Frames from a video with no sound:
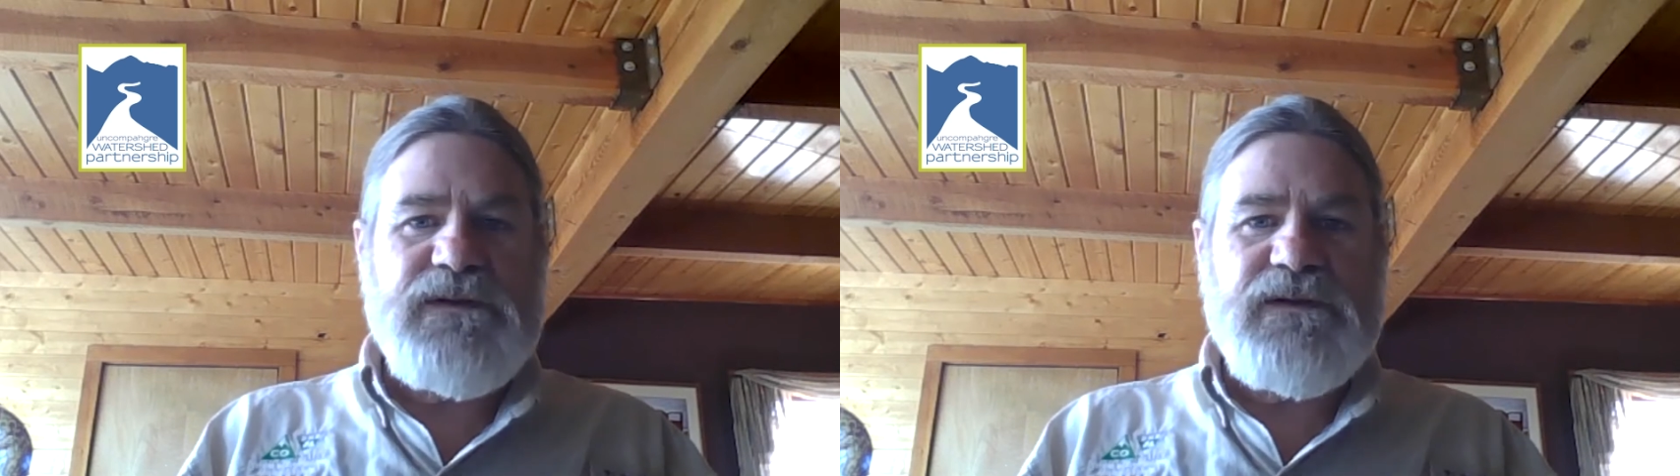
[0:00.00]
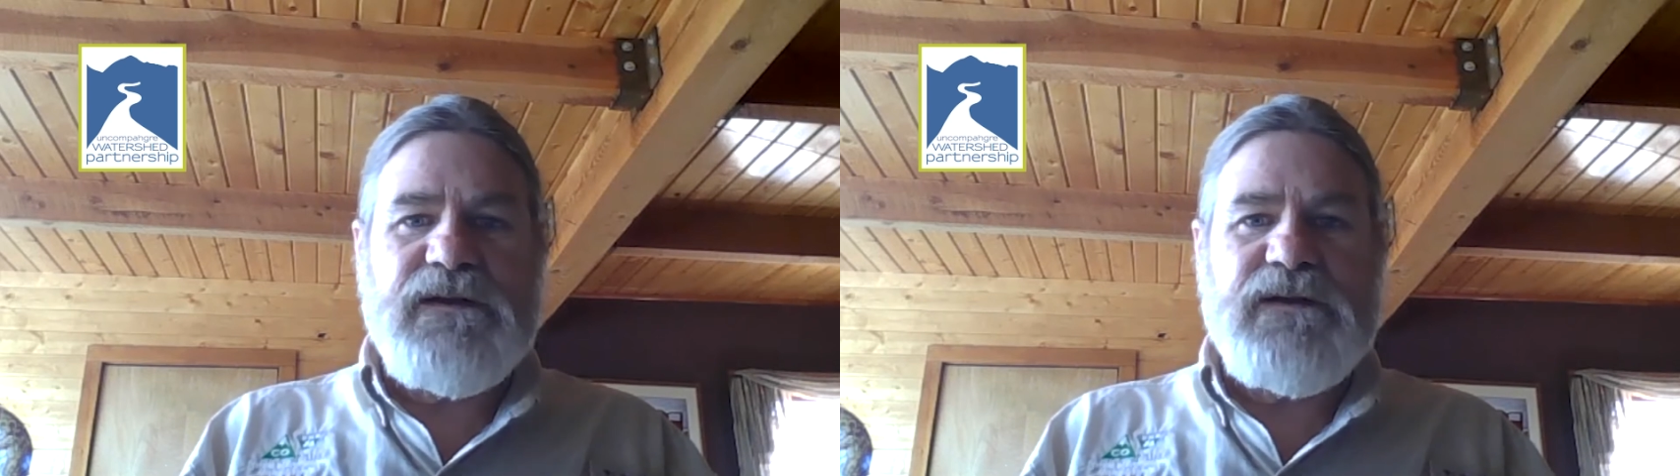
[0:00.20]

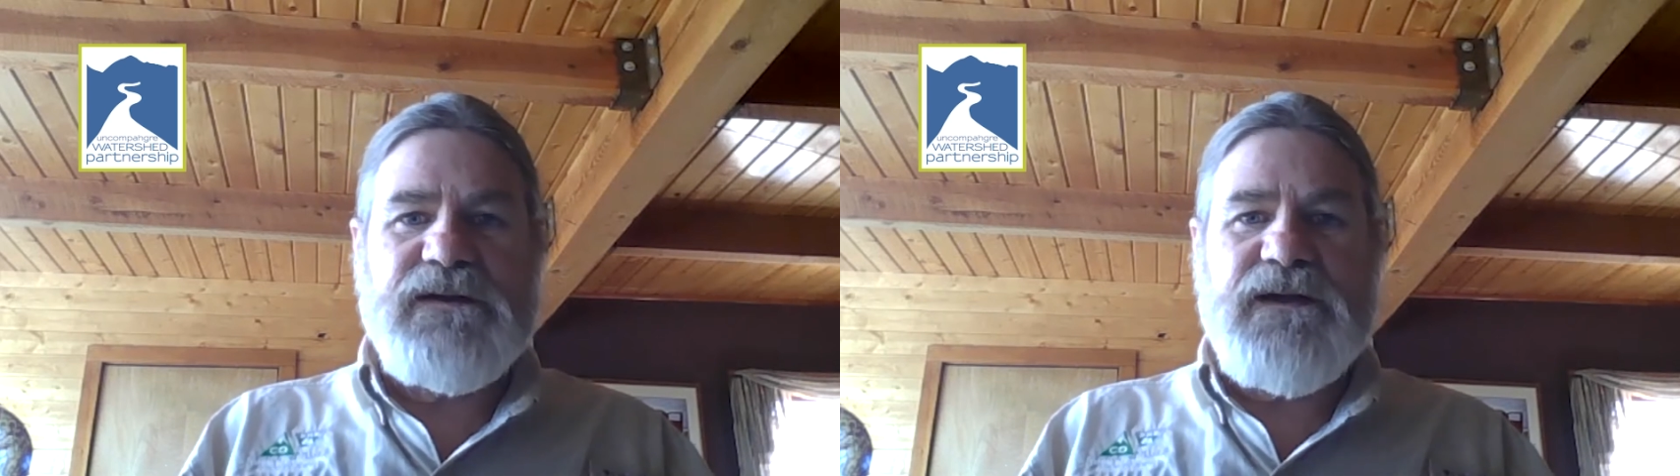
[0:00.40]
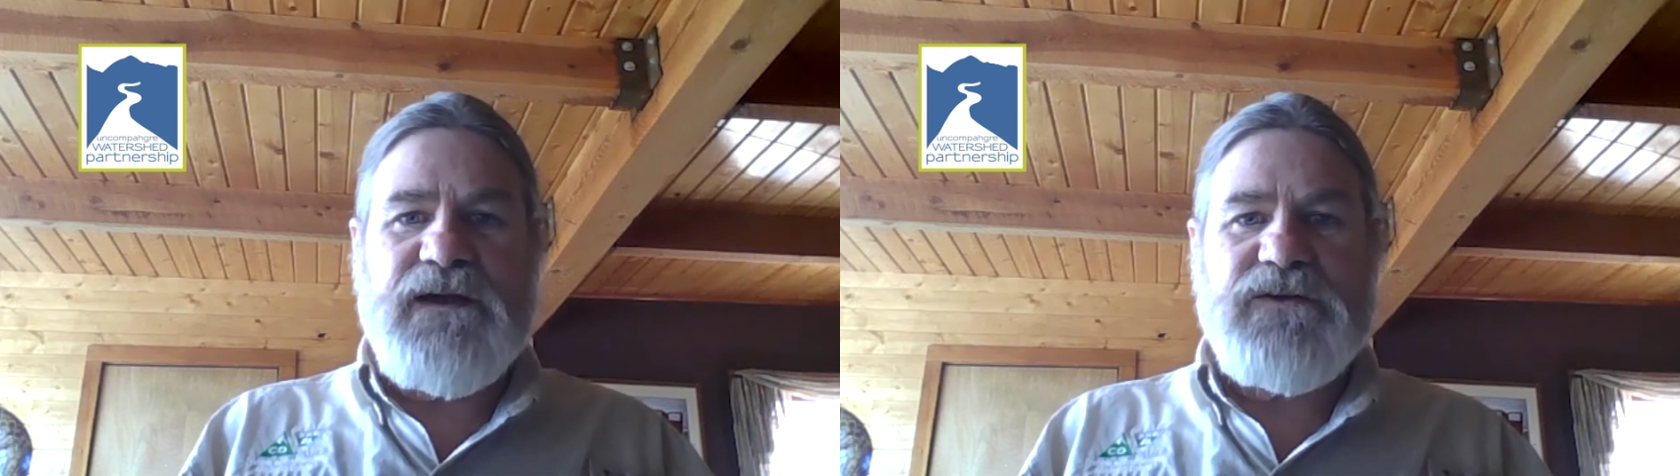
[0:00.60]

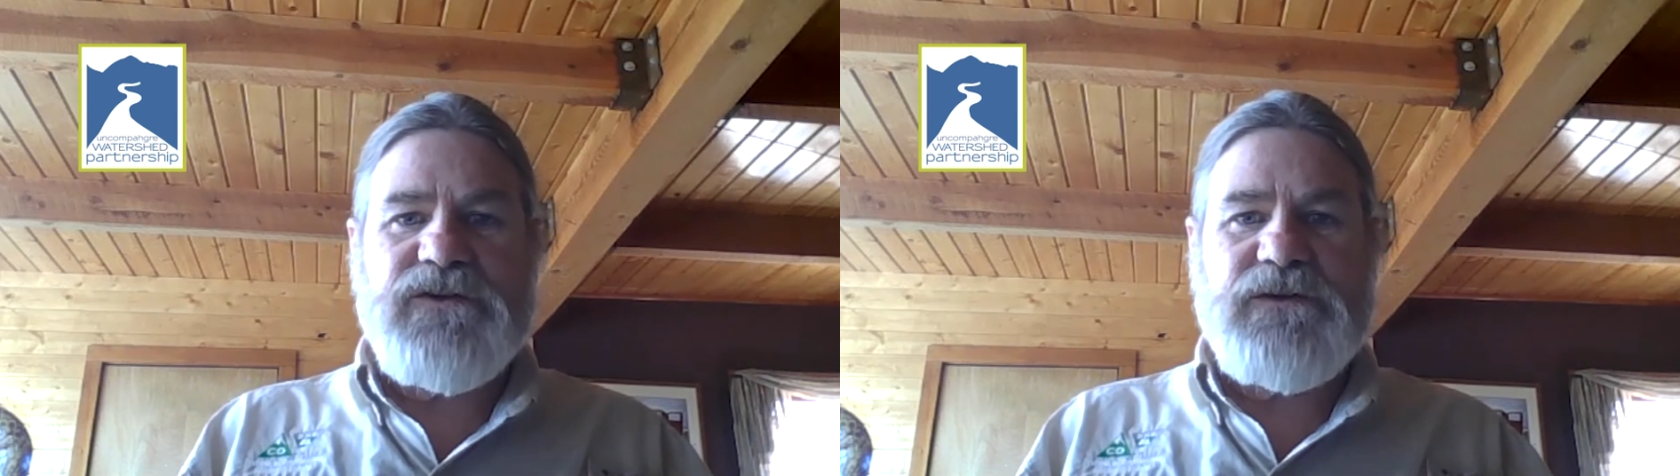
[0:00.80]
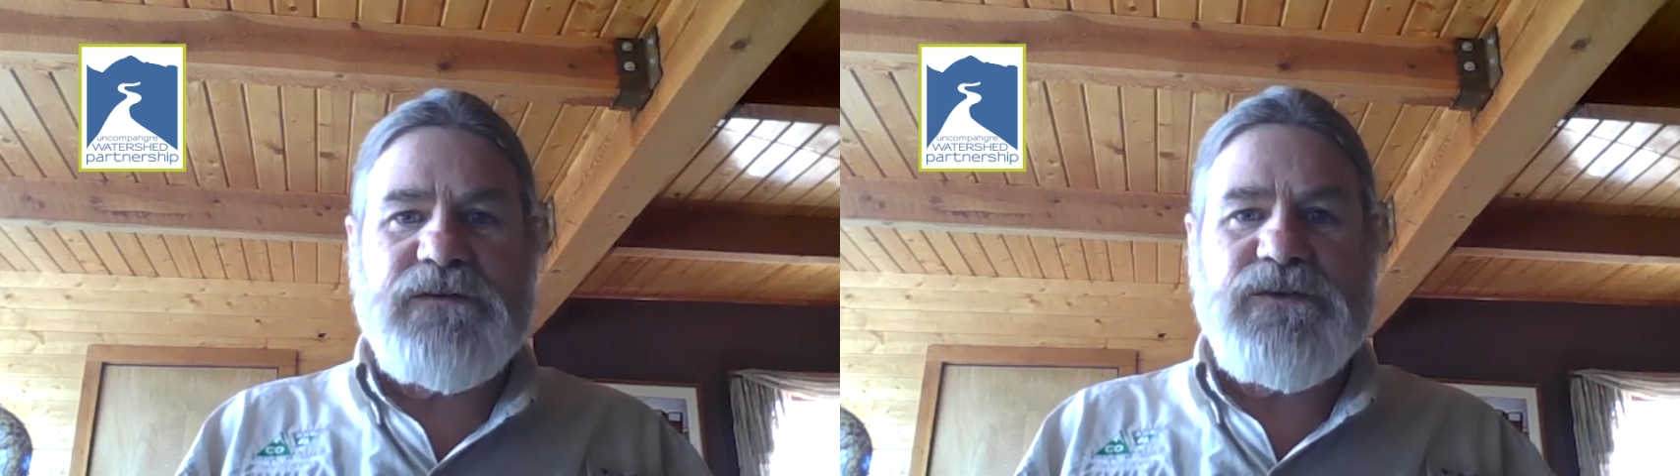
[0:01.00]
any kind of
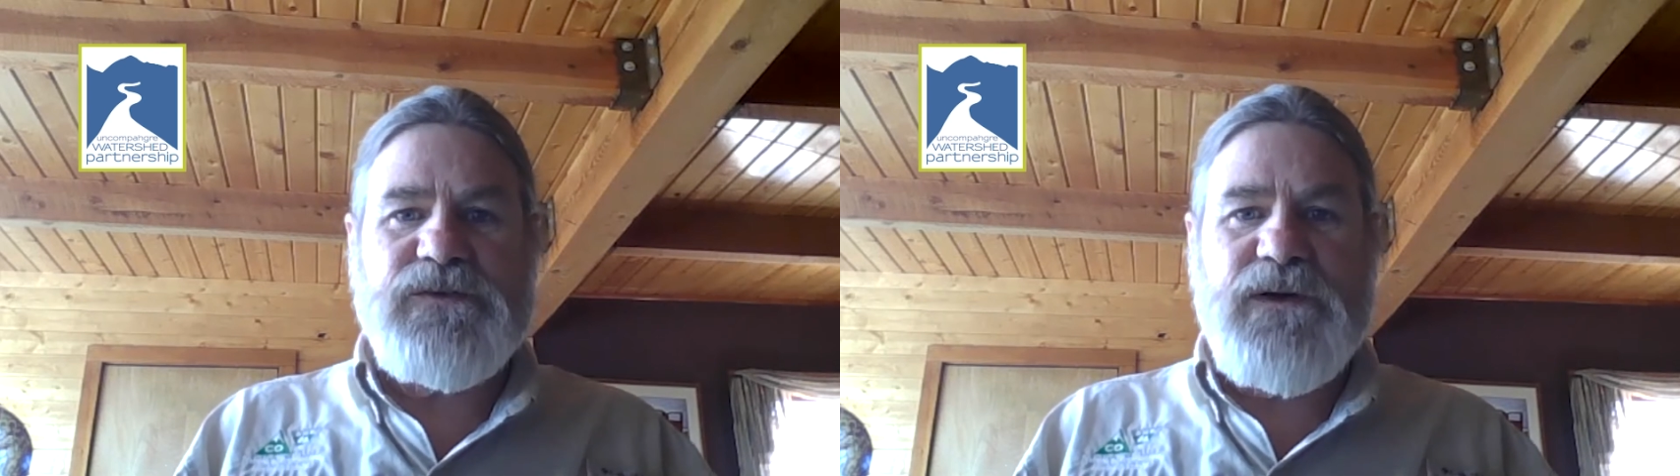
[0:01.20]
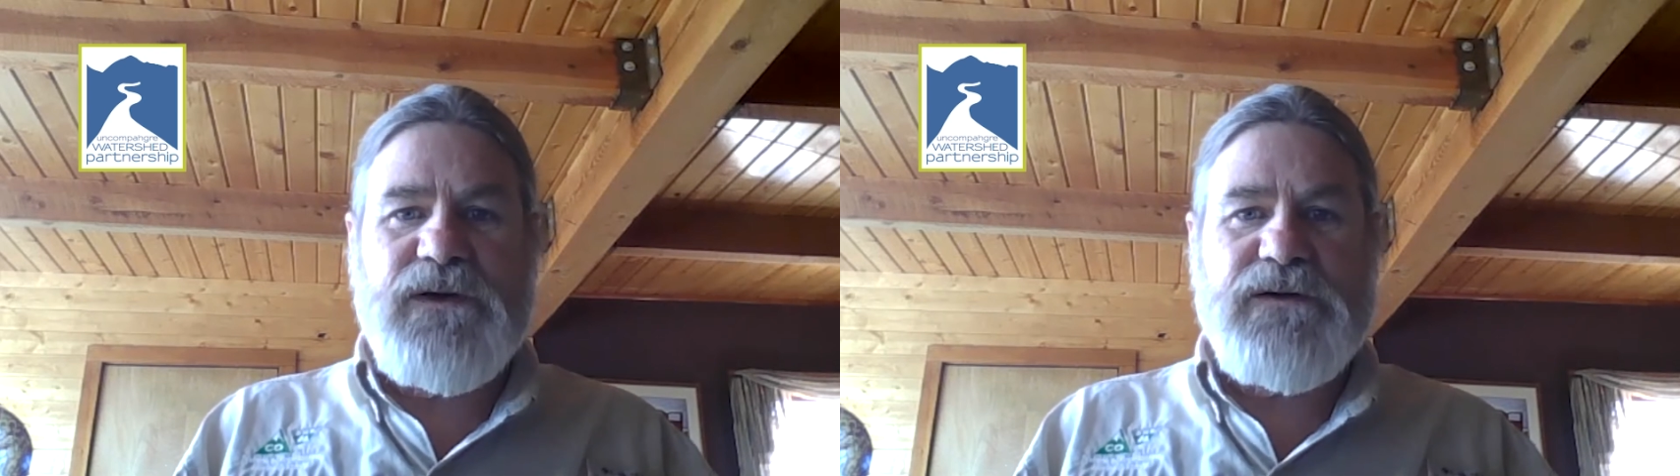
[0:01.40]
surface
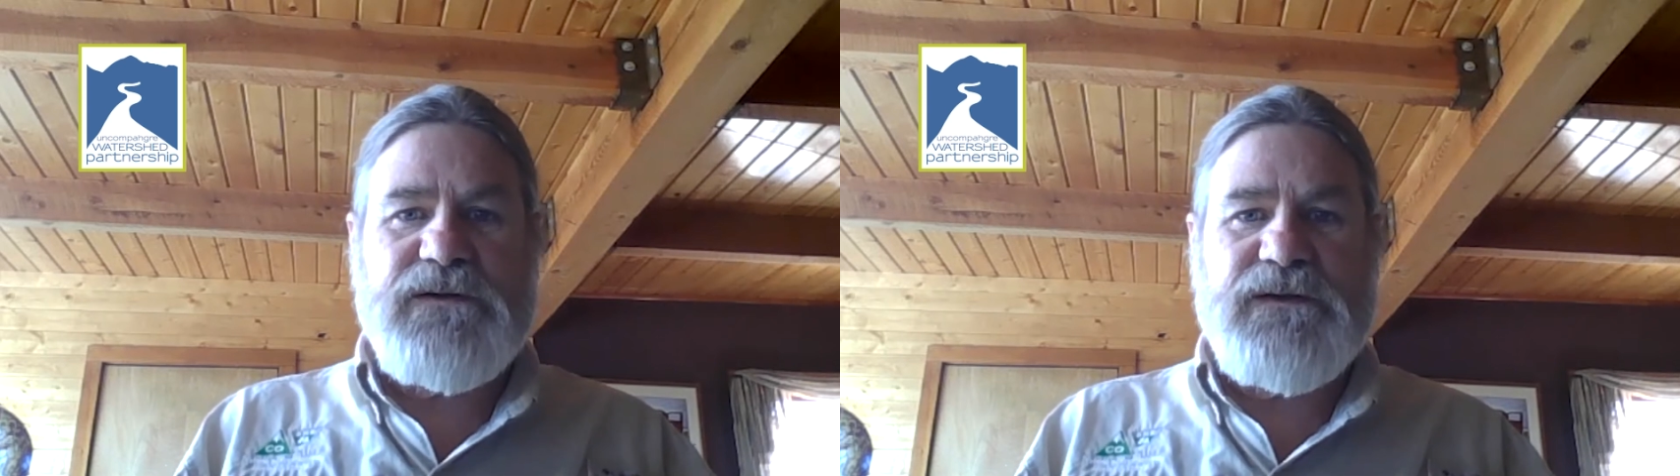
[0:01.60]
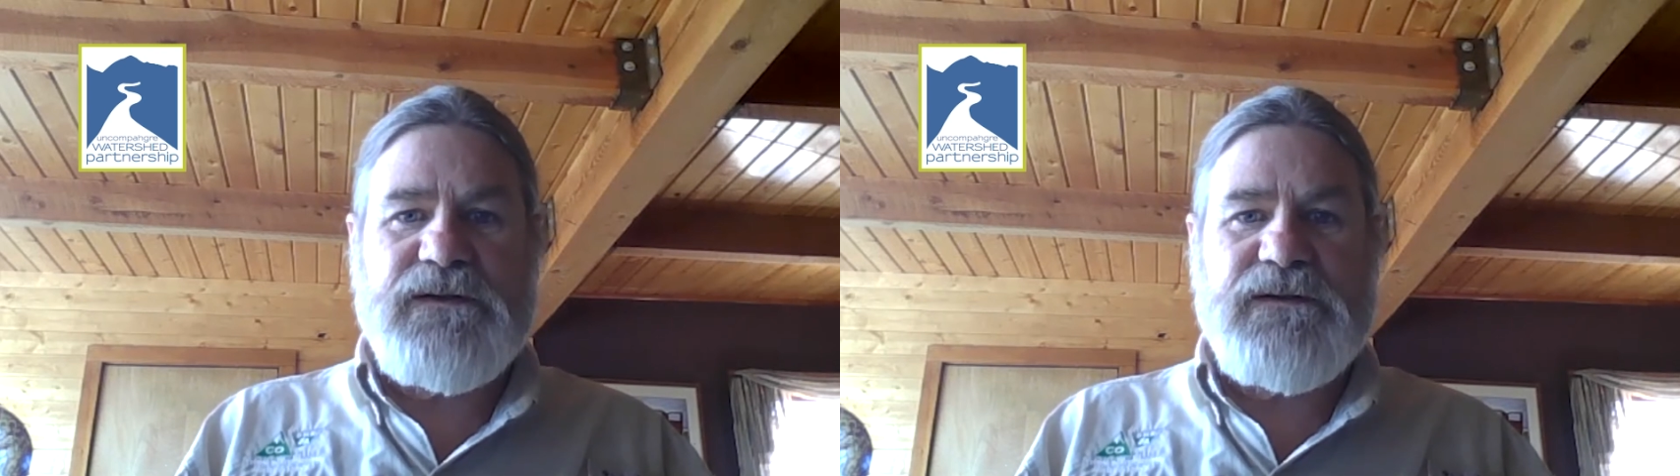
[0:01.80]
water
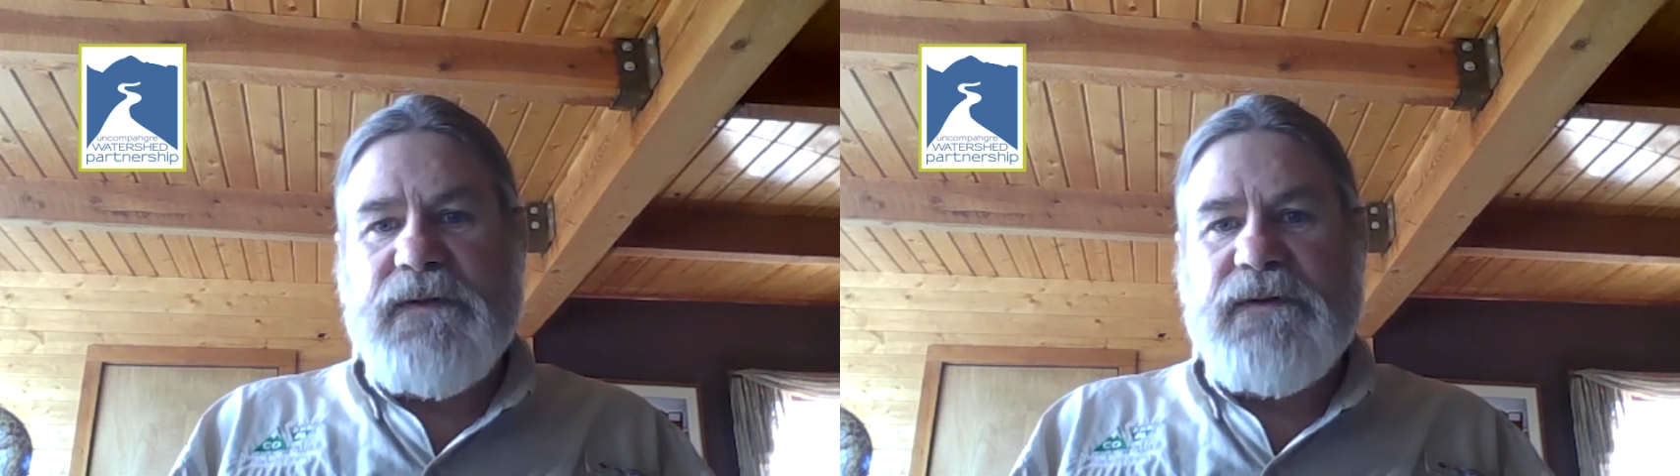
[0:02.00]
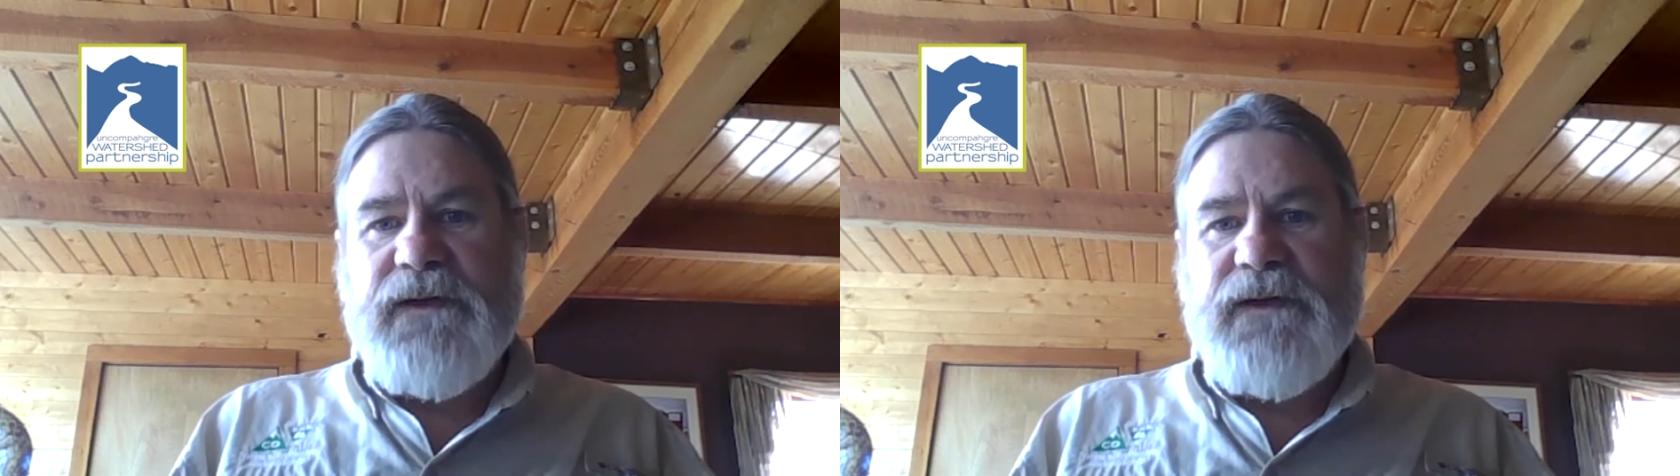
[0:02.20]
and